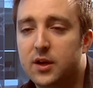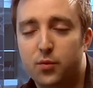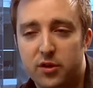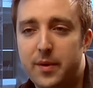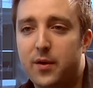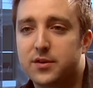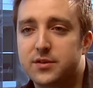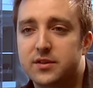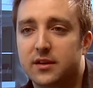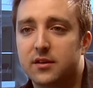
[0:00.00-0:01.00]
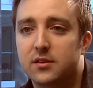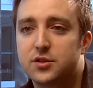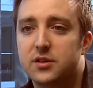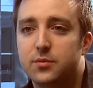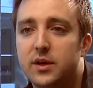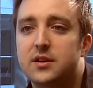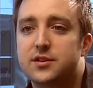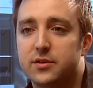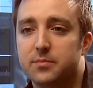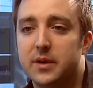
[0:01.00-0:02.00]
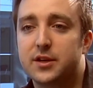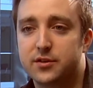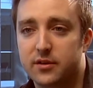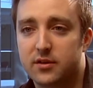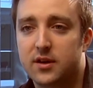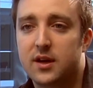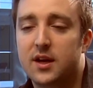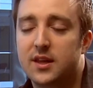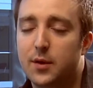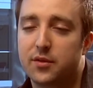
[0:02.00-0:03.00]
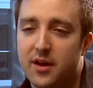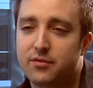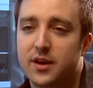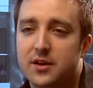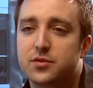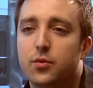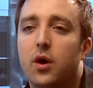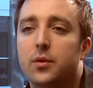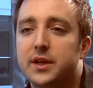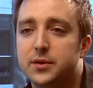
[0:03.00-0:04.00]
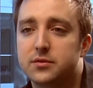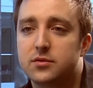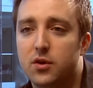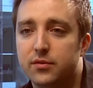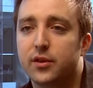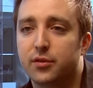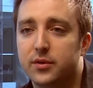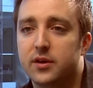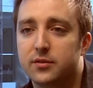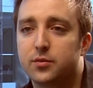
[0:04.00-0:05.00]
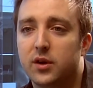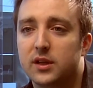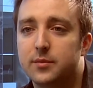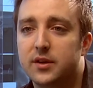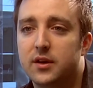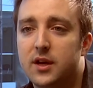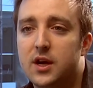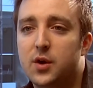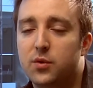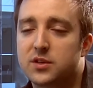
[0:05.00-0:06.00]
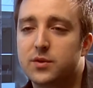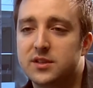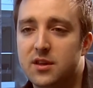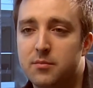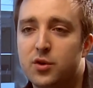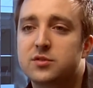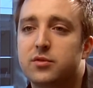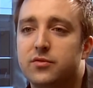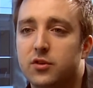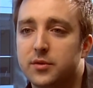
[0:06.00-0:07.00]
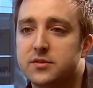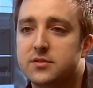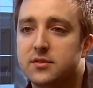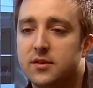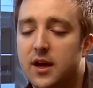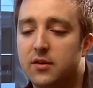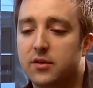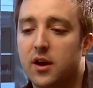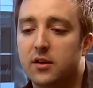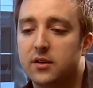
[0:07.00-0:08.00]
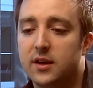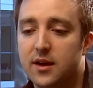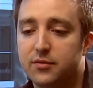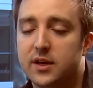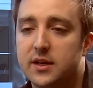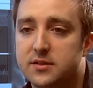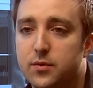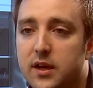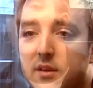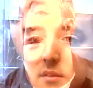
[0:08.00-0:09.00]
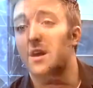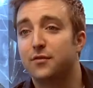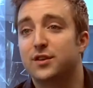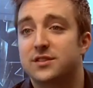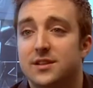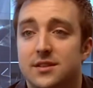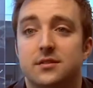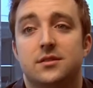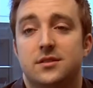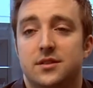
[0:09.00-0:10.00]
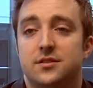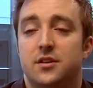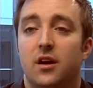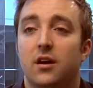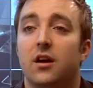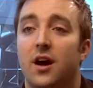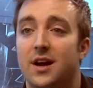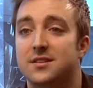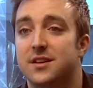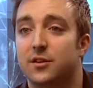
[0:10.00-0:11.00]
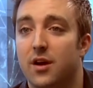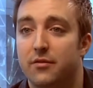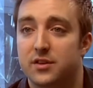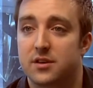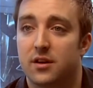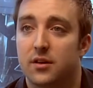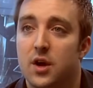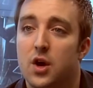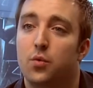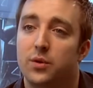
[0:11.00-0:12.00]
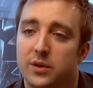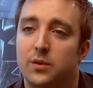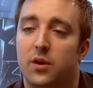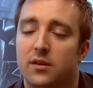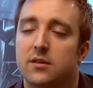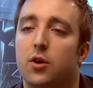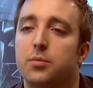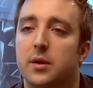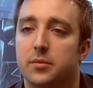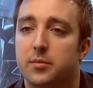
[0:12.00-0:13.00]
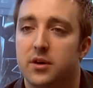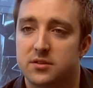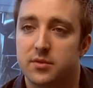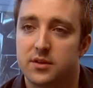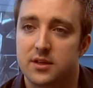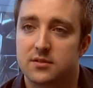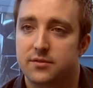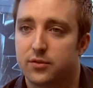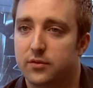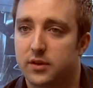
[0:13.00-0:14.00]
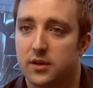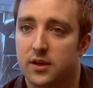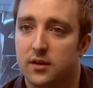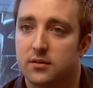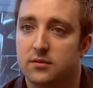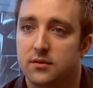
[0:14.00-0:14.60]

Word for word: With PowerTune technology, we can make sure that with every extra watt we use over the 300 watt limit, we're squeezing the most performance out of the card in every case that we can. Obviously, since this is our highest end graphics card, we really wanted to open up the possibilities for overclocking.